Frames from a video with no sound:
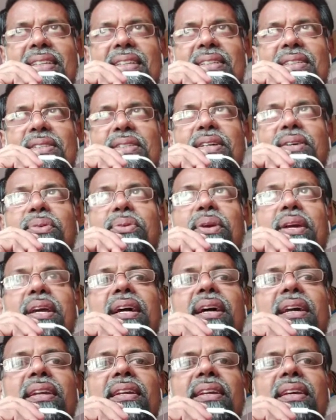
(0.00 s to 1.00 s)
Sir,
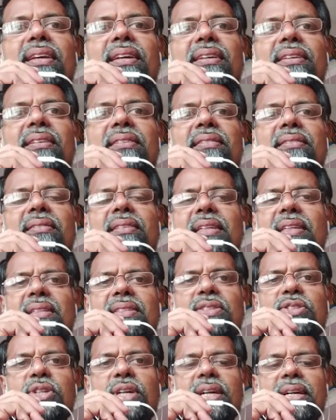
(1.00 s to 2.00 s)
really?
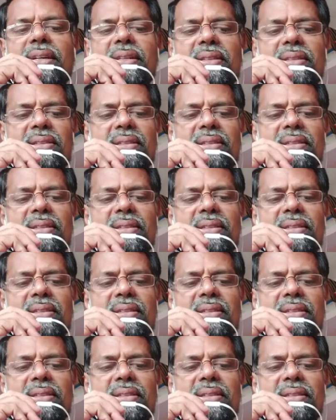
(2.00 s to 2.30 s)
Yes, child.